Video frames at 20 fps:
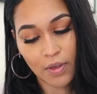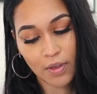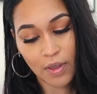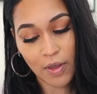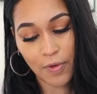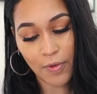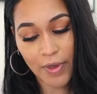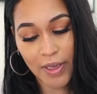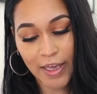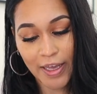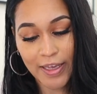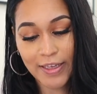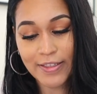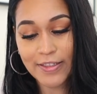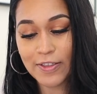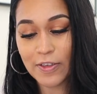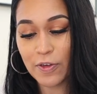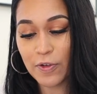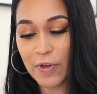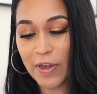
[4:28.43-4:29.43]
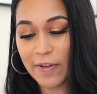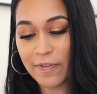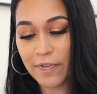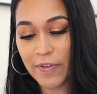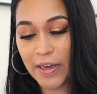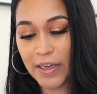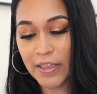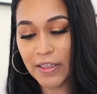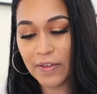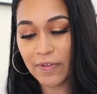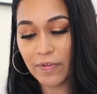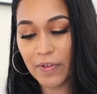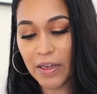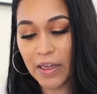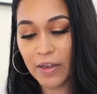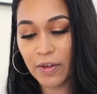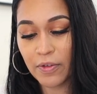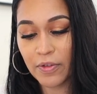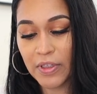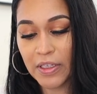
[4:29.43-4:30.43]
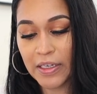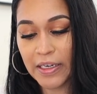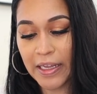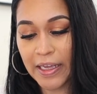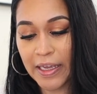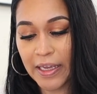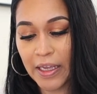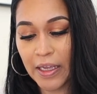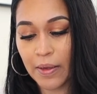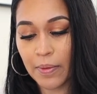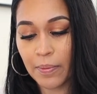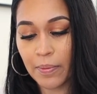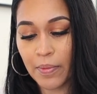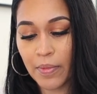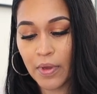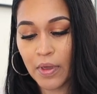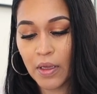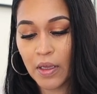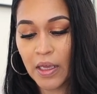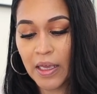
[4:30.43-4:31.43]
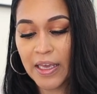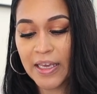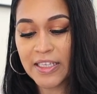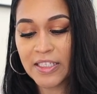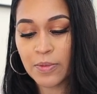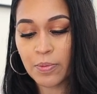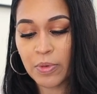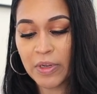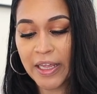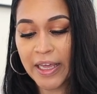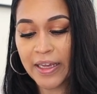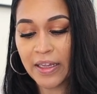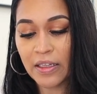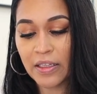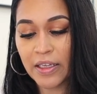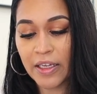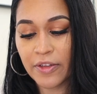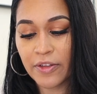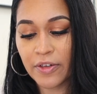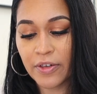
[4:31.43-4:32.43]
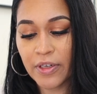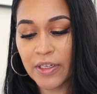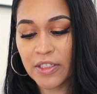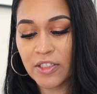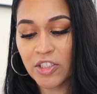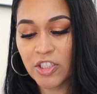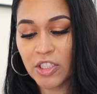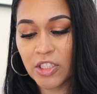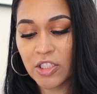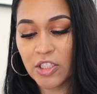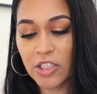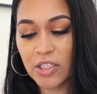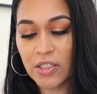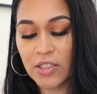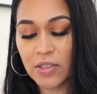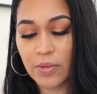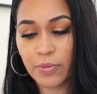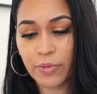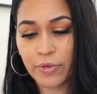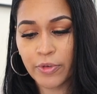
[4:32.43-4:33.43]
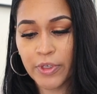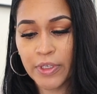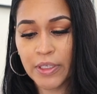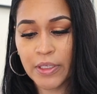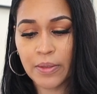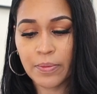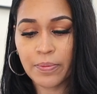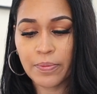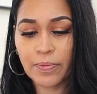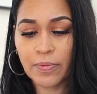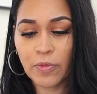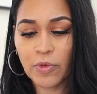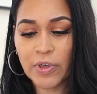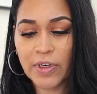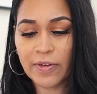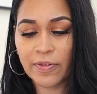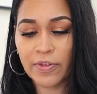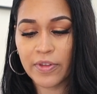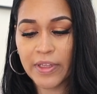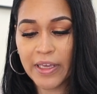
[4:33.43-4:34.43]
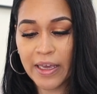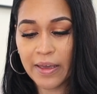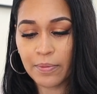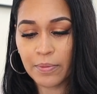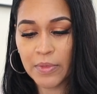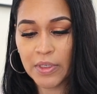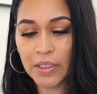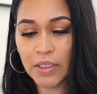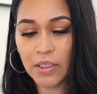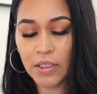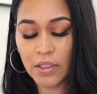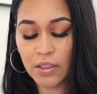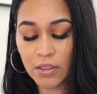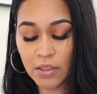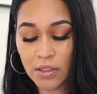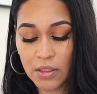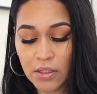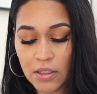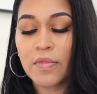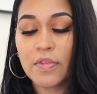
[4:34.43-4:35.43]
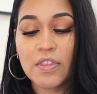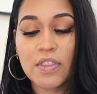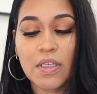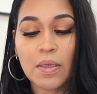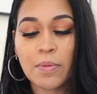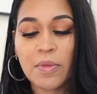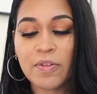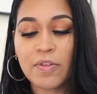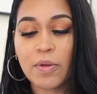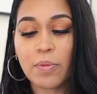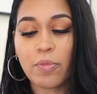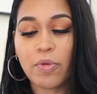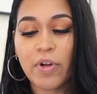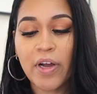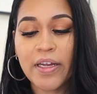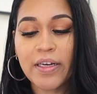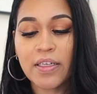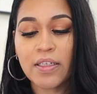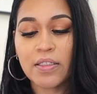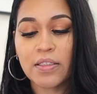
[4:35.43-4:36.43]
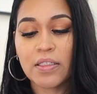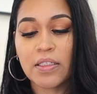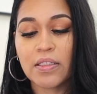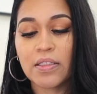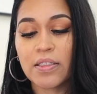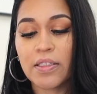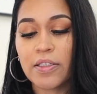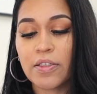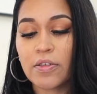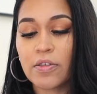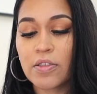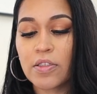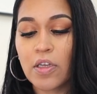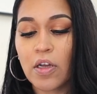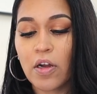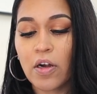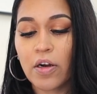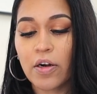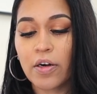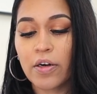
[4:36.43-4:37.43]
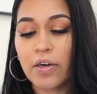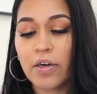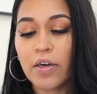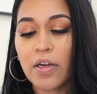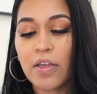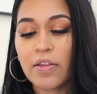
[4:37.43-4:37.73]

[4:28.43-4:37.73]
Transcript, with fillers: Okay, so I finally found the name. It's black leather and G G Supreme, whatever that means. Some of the product details are,